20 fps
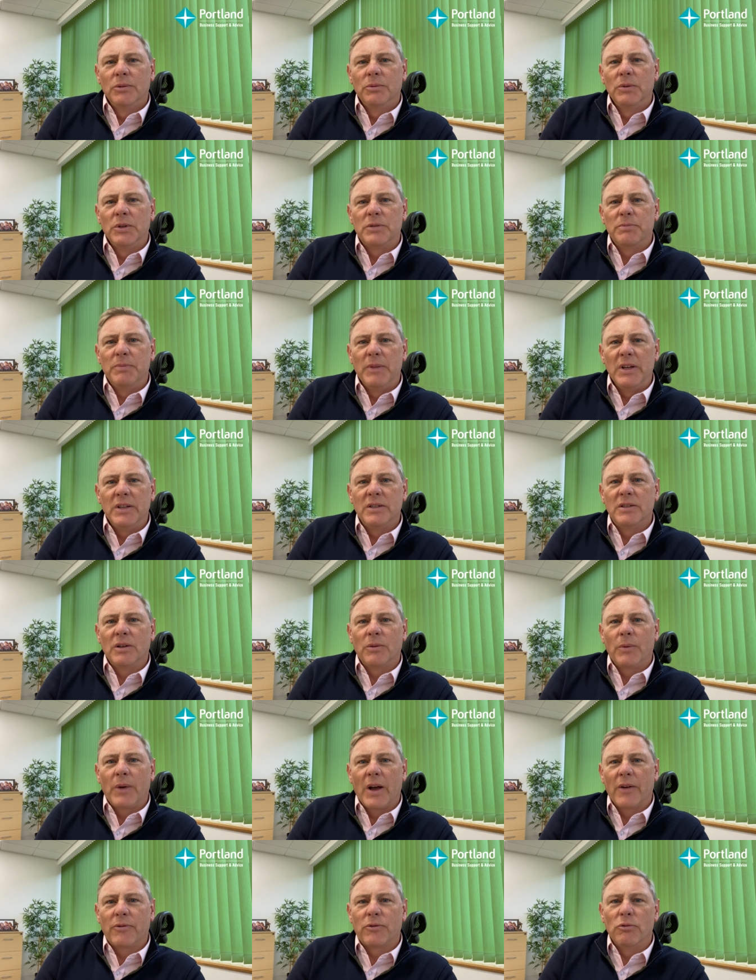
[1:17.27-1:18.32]
which means that
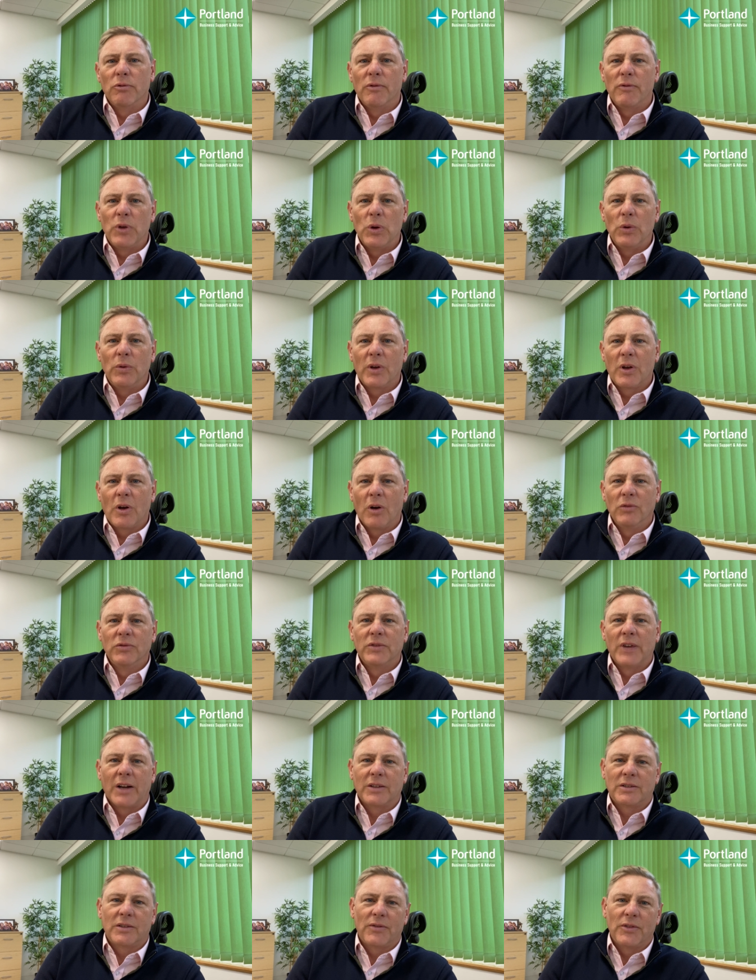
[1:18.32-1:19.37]
we have to review the
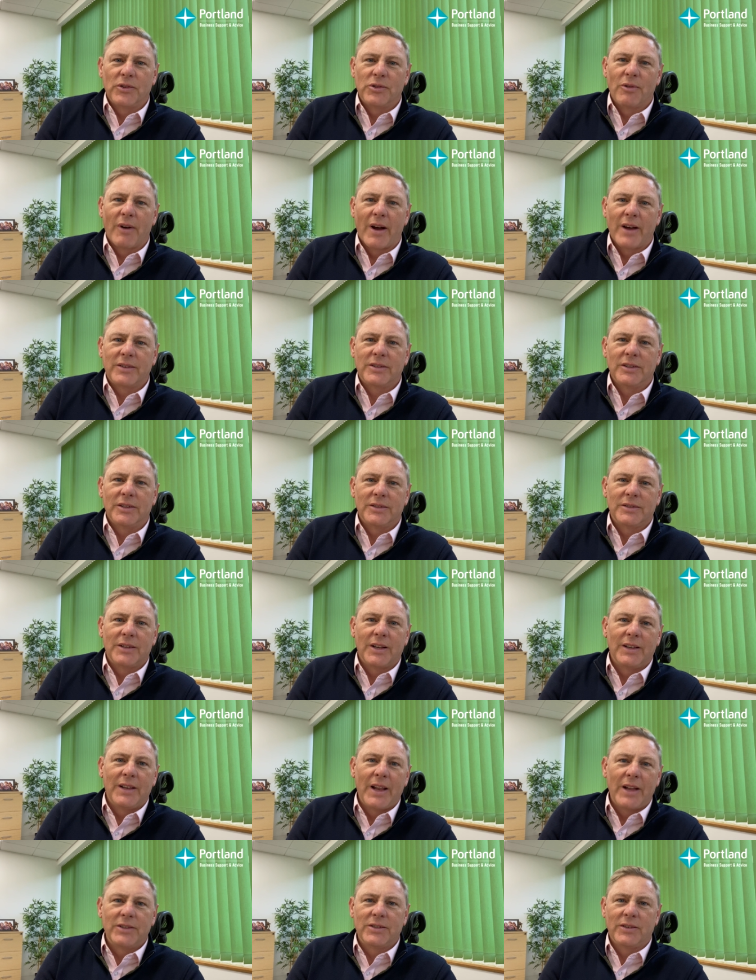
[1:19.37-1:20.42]
conduct of the directors
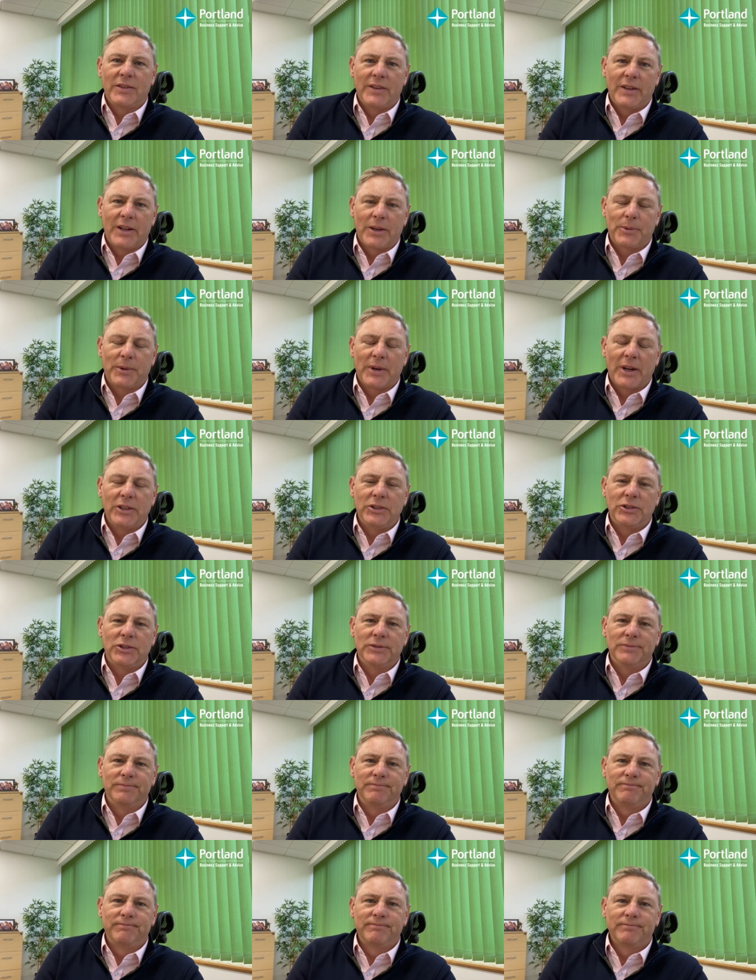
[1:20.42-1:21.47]
that led to the
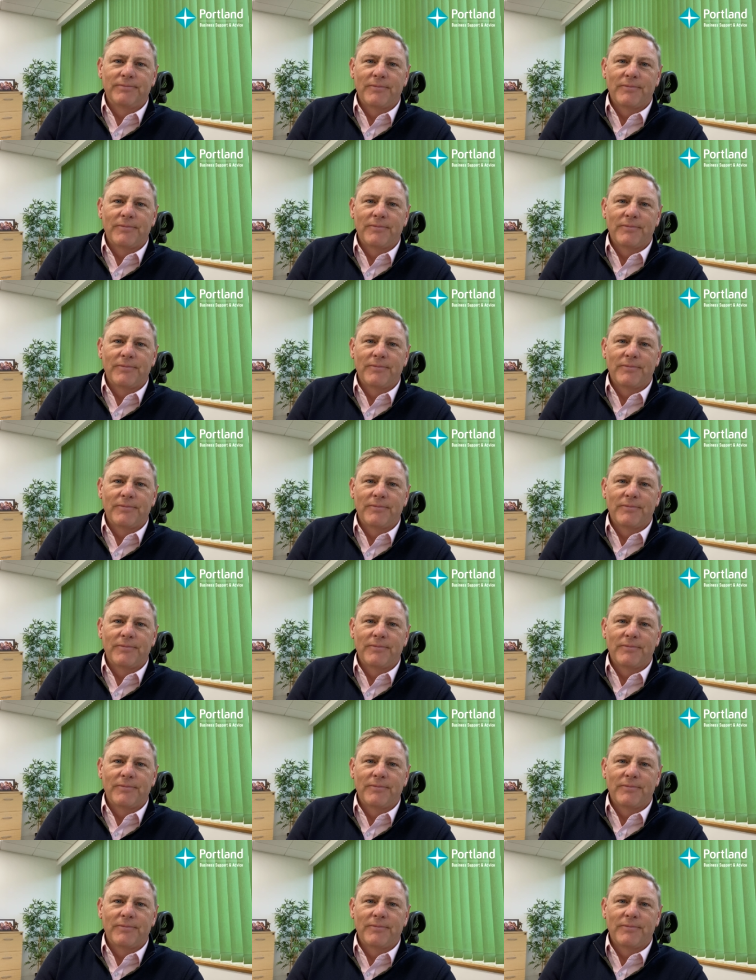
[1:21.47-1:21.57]
liquidation.